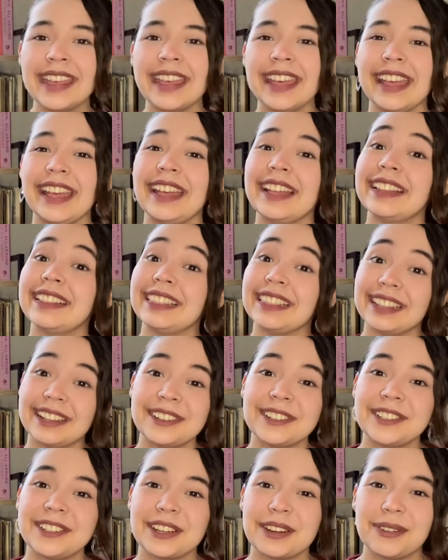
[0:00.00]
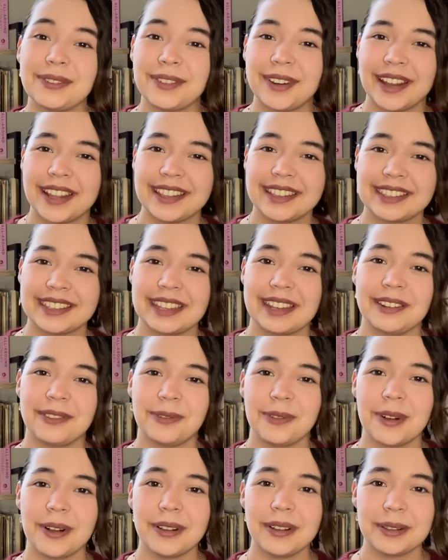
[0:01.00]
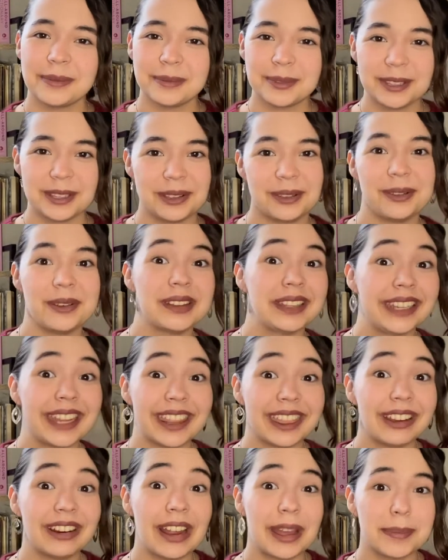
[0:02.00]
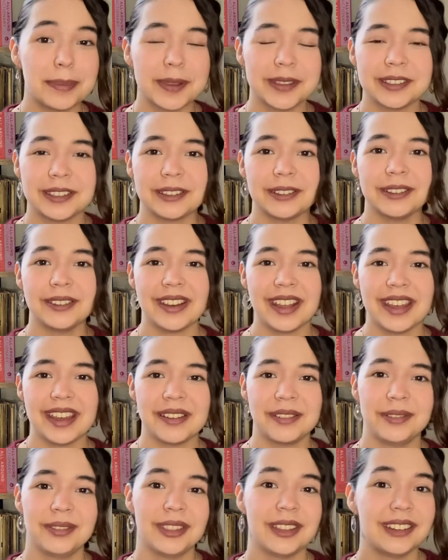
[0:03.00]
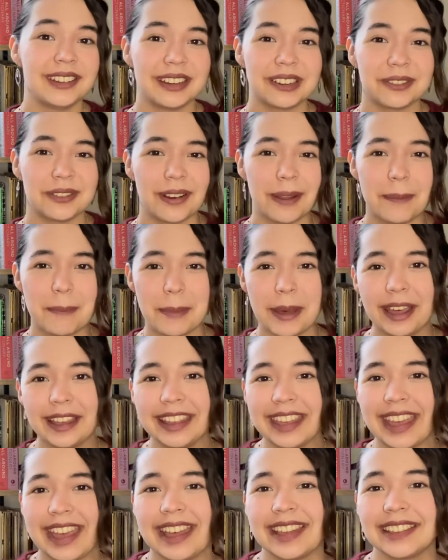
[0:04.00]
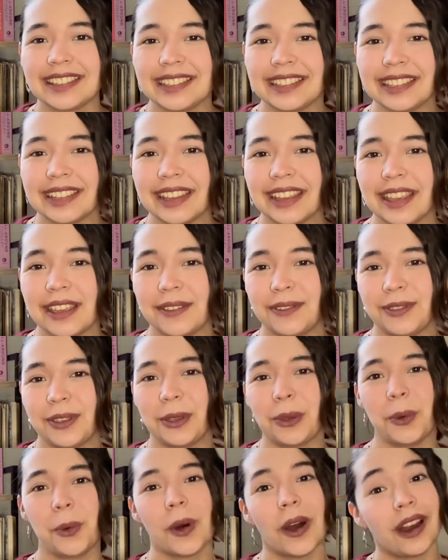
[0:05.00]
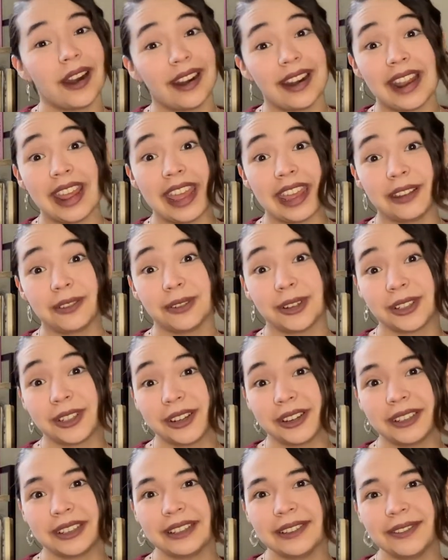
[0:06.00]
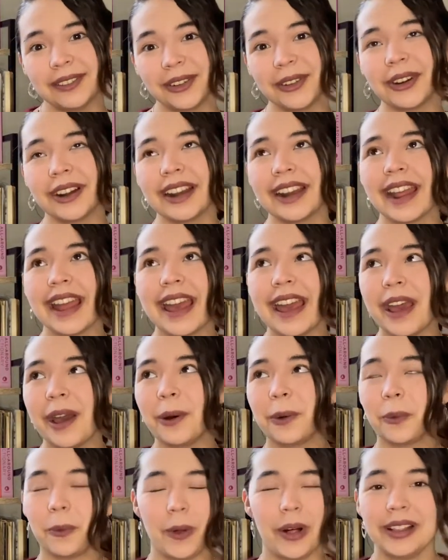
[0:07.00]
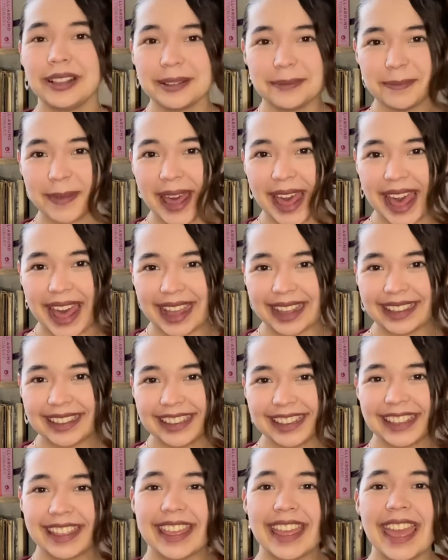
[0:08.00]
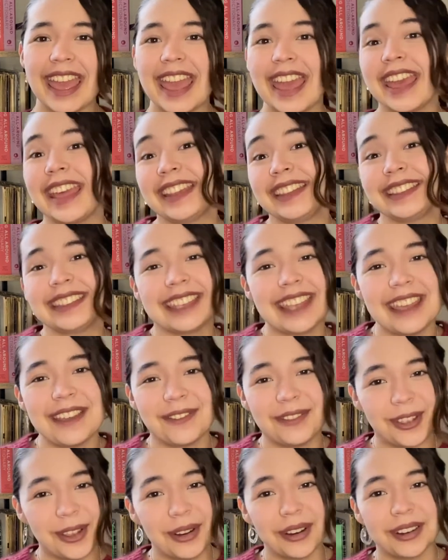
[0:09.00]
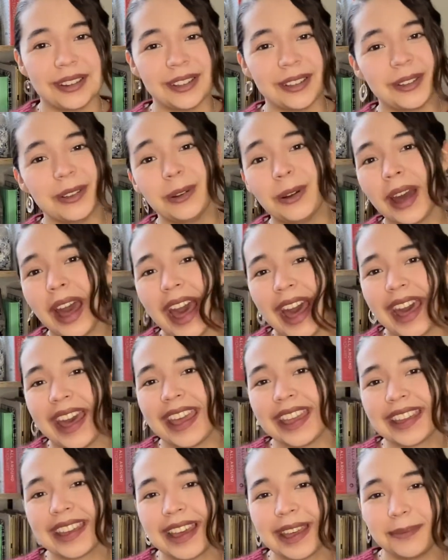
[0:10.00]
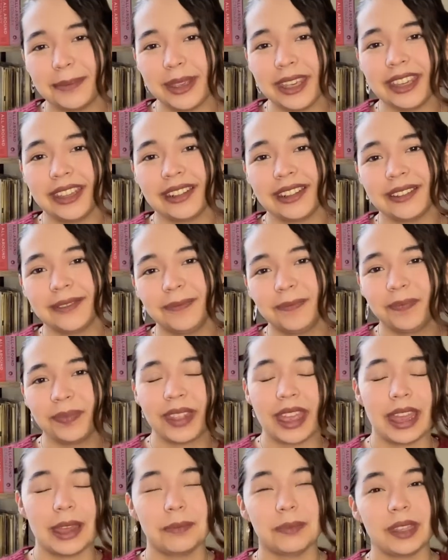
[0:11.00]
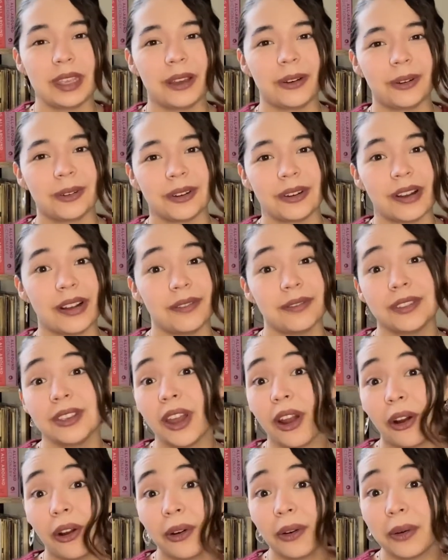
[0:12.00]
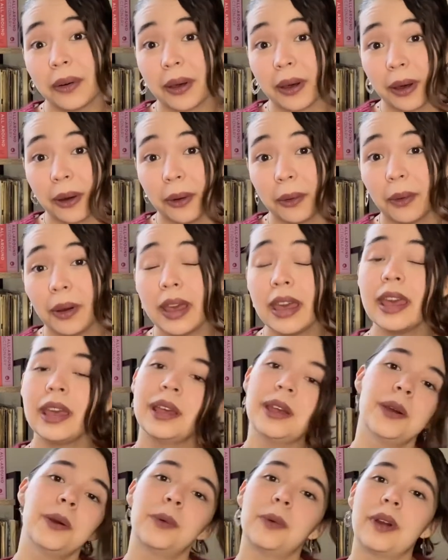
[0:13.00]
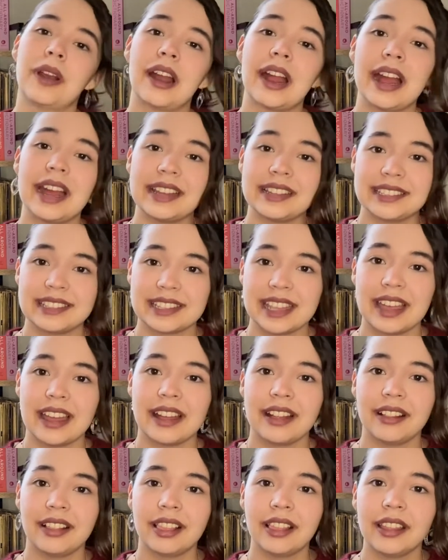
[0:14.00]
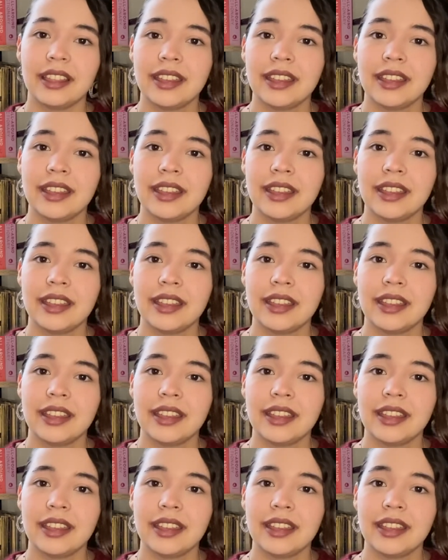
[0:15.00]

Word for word: Hello, dear friends, and welcome to another episode of the Dear Friend Podcast. If you are a returning viewer, welcome back. And if you are new, hi, I'm Eden. I'm the owner of Yarrow & Co., where I sell